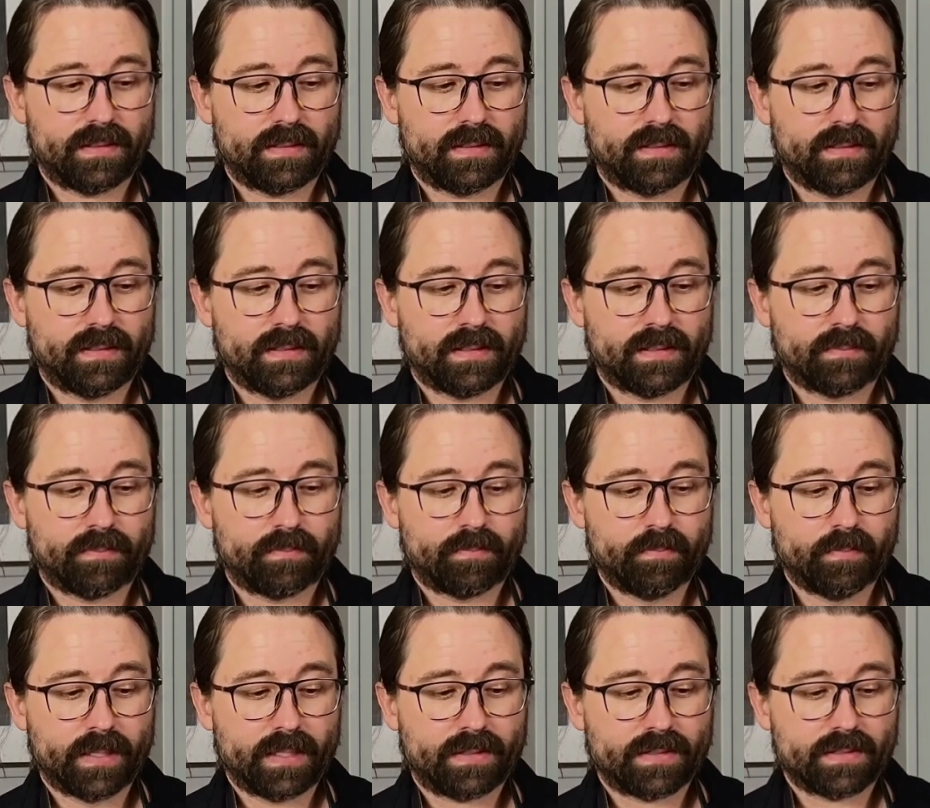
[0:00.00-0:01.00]
the
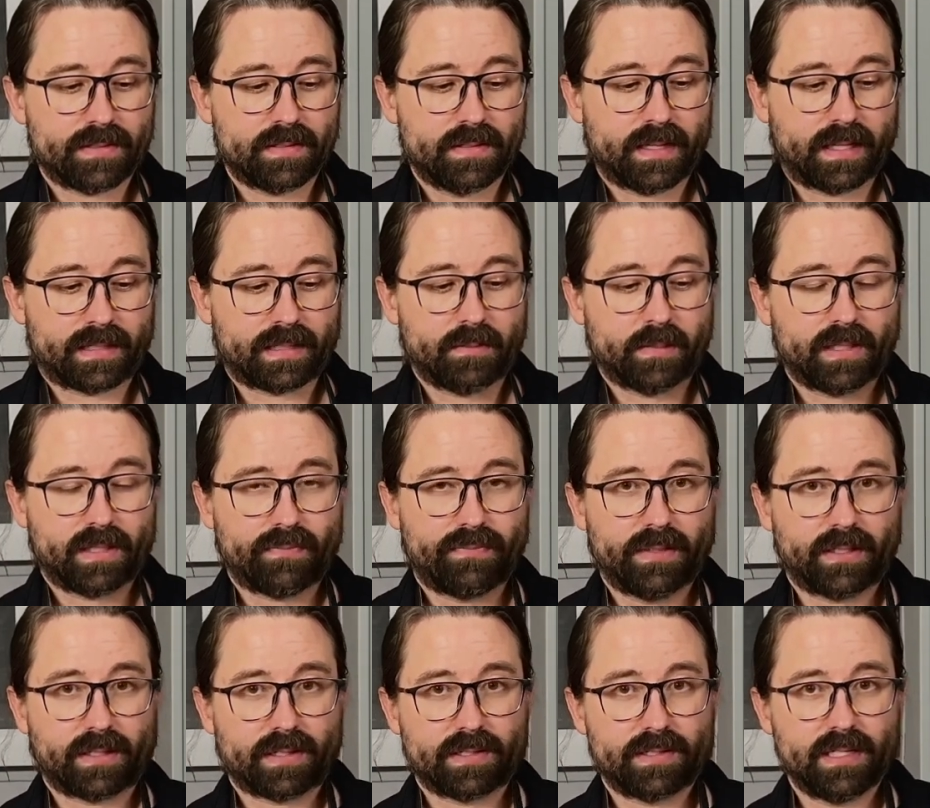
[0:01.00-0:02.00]
middle
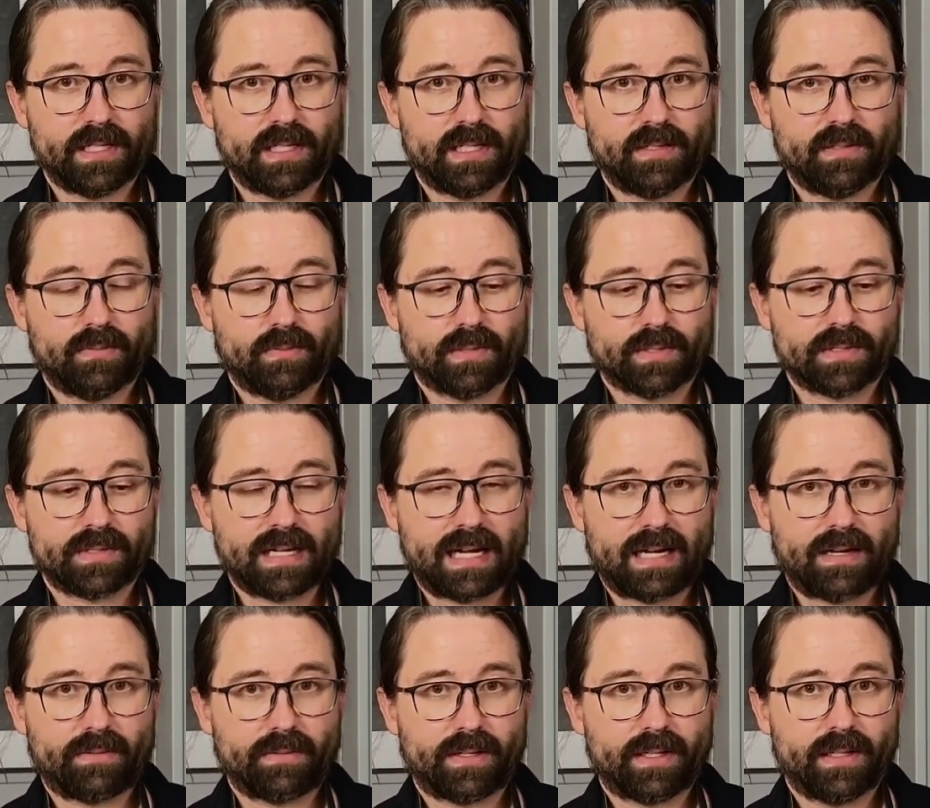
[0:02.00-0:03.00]
finger C will
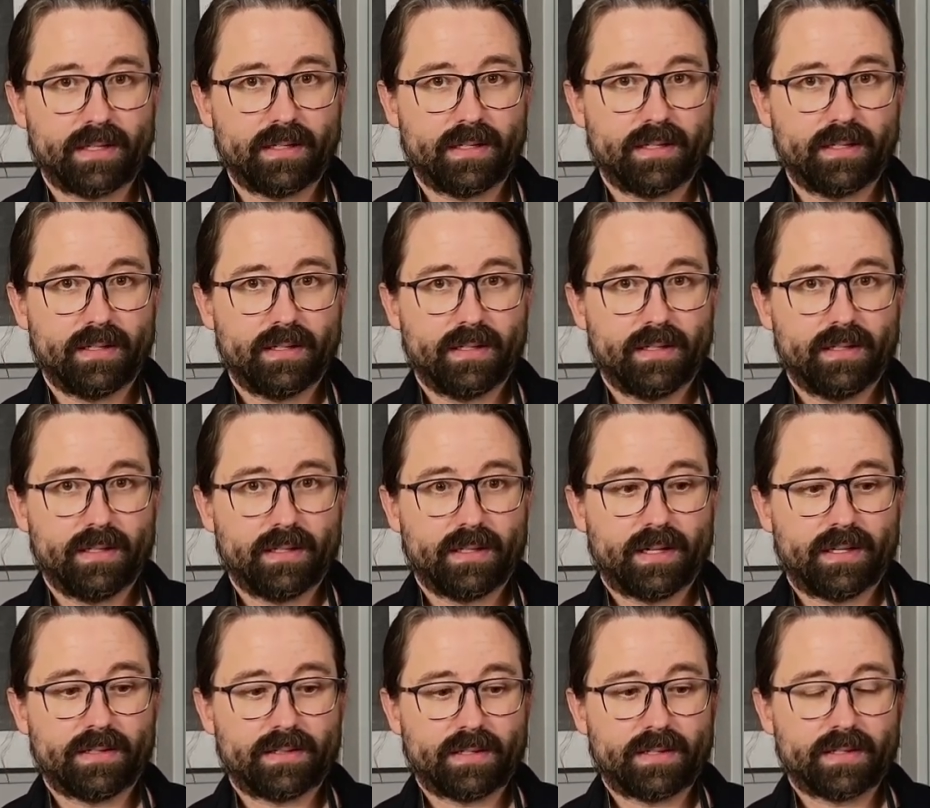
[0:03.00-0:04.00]
sound
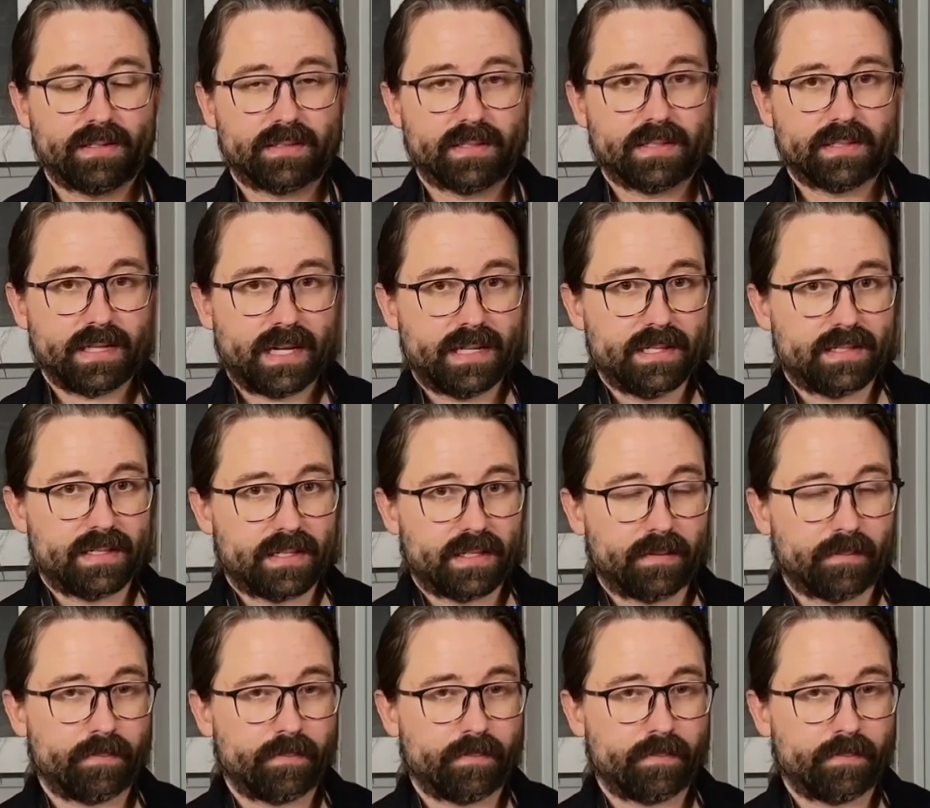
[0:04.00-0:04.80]
as good as the side C.